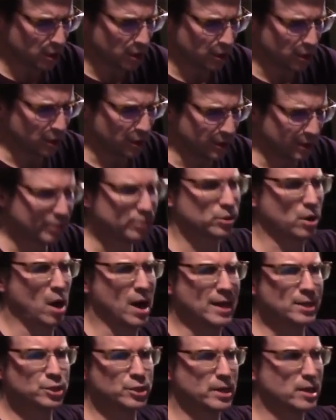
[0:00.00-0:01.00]
There's
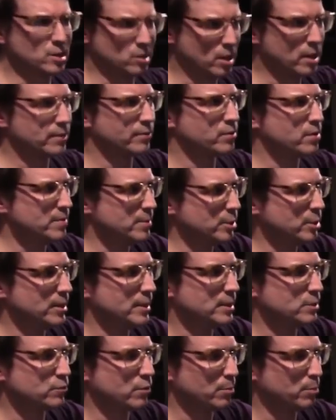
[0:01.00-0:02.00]
actually a lot of
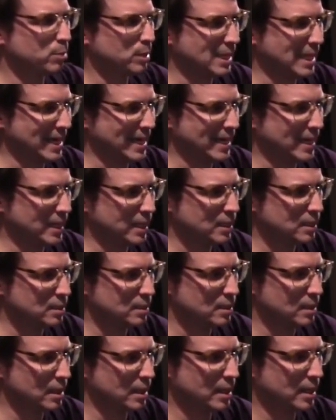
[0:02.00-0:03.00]
communities for playing
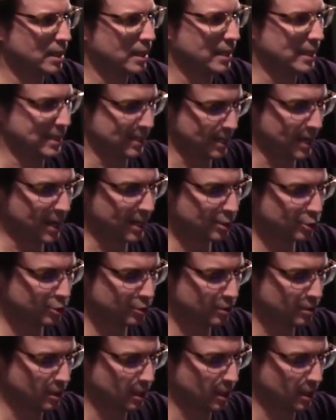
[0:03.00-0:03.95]
EDH,